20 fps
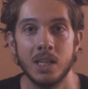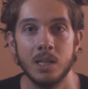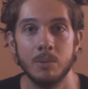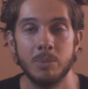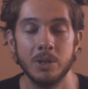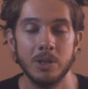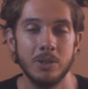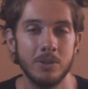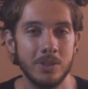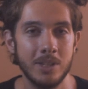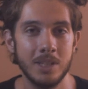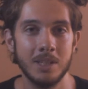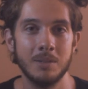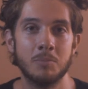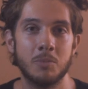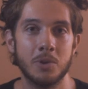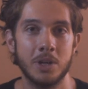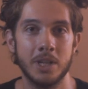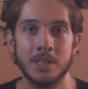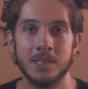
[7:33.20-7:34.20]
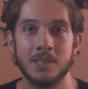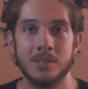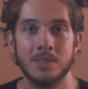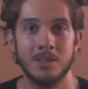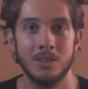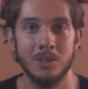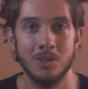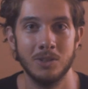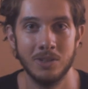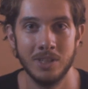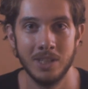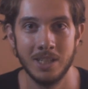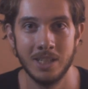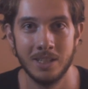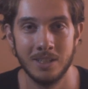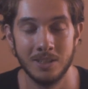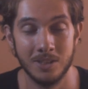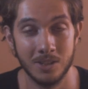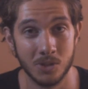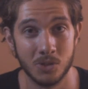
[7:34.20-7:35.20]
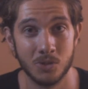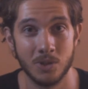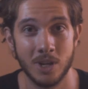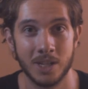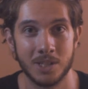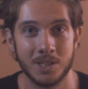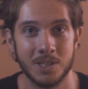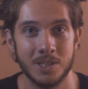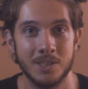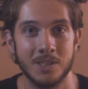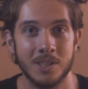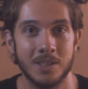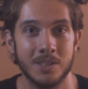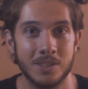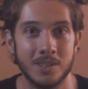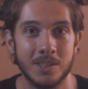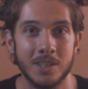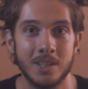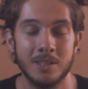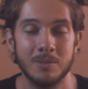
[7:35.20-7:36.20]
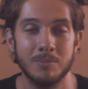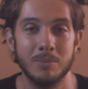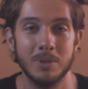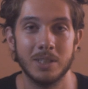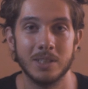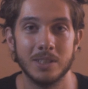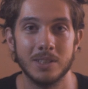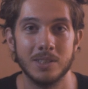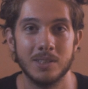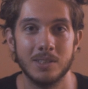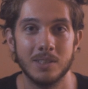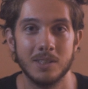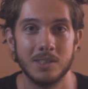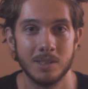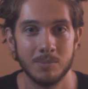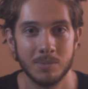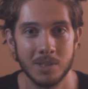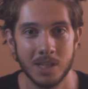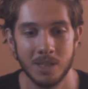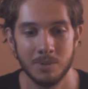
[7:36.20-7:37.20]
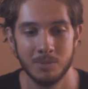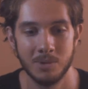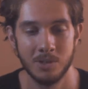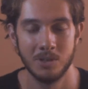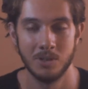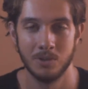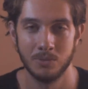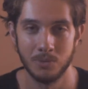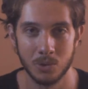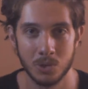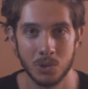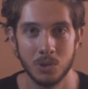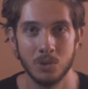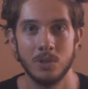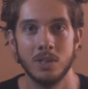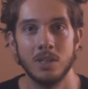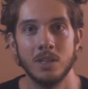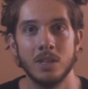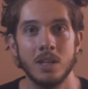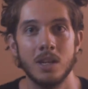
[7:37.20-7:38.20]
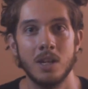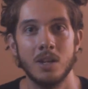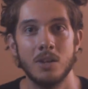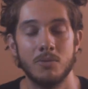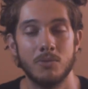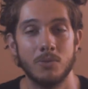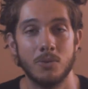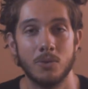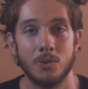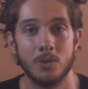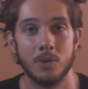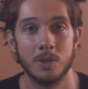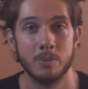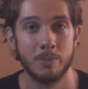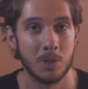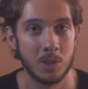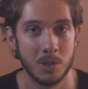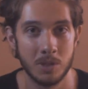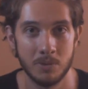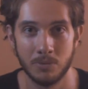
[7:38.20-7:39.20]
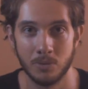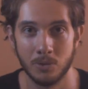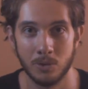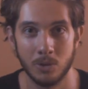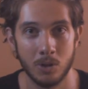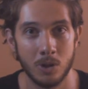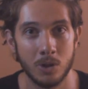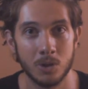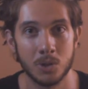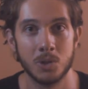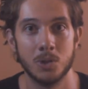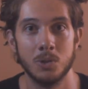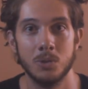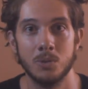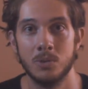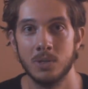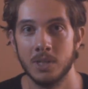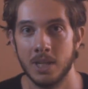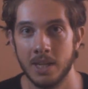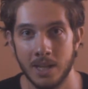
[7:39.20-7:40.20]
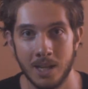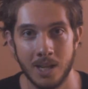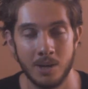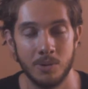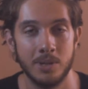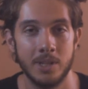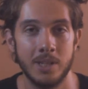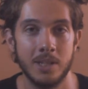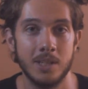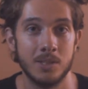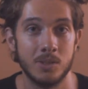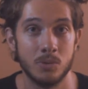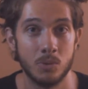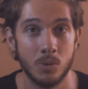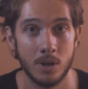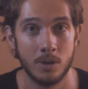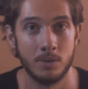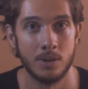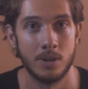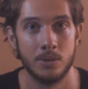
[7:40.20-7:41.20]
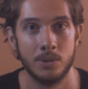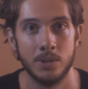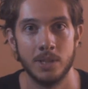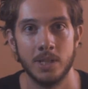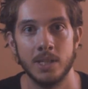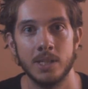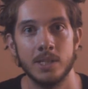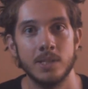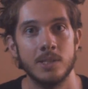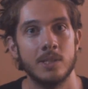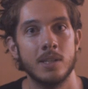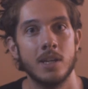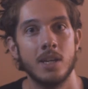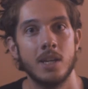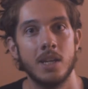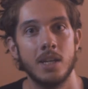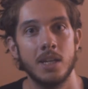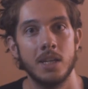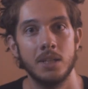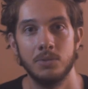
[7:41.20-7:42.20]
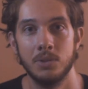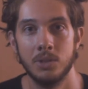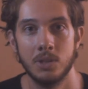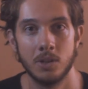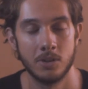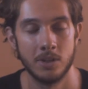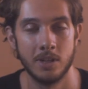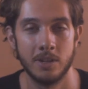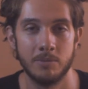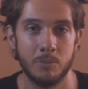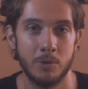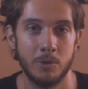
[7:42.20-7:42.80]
But you need breaks, you need distractions on set, because sometimes, if you're shooting especially for long shoots, 8-hour days, 12-hour days, if you don't have